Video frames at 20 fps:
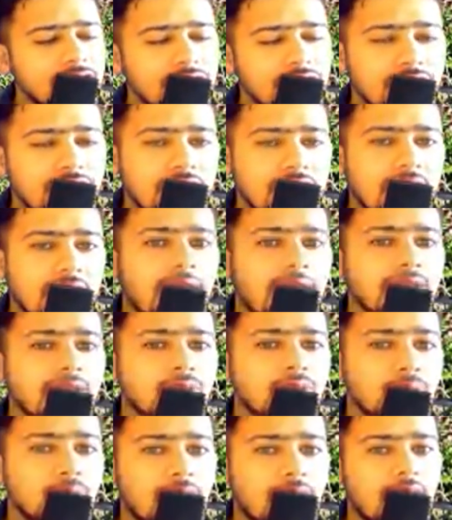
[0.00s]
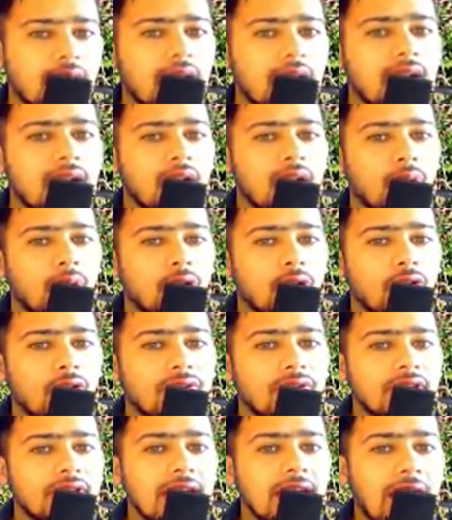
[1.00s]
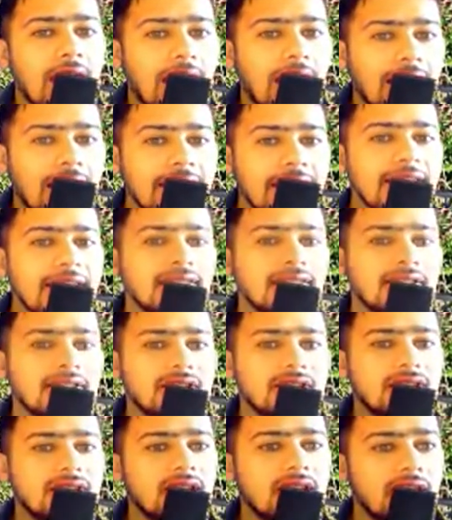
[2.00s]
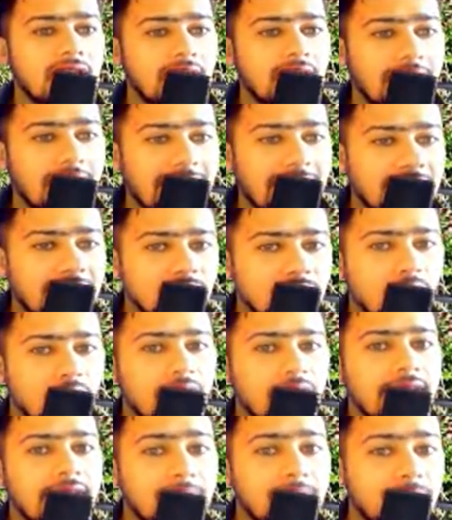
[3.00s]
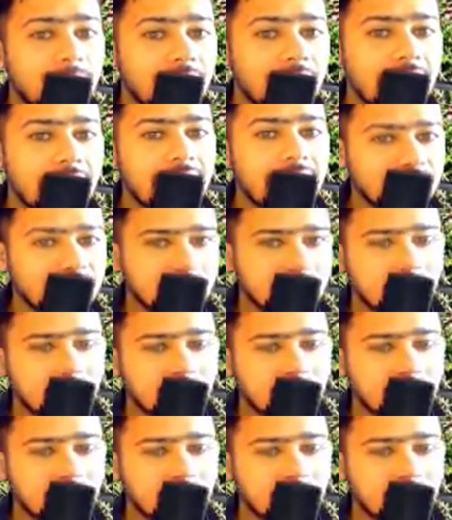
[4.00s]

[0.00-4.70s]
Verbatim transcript: cheetahs were one of the highest exotic preys